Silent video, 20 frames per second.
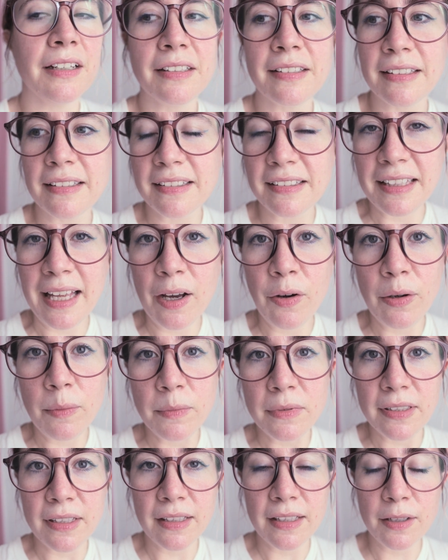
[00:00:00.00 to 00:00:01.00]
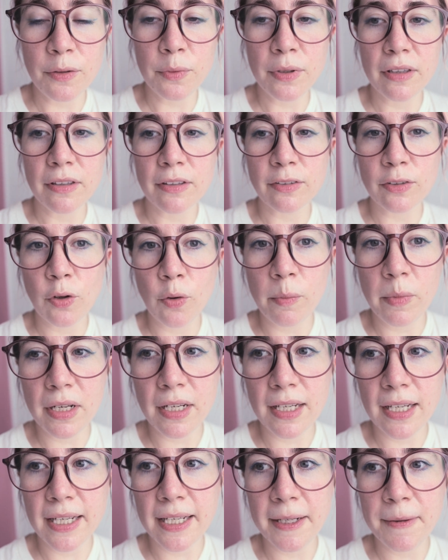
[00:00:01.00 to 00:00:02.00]
since now I'm dealing with so
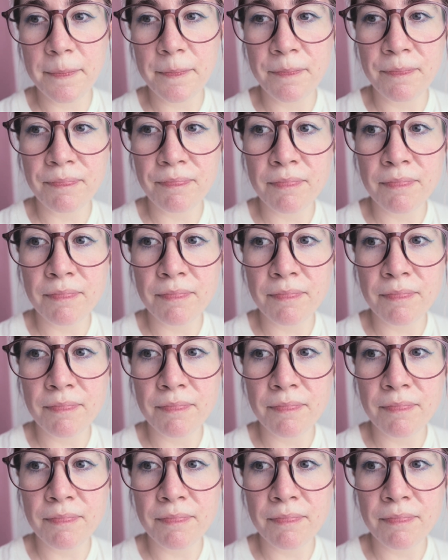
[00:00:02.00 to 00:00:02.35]
many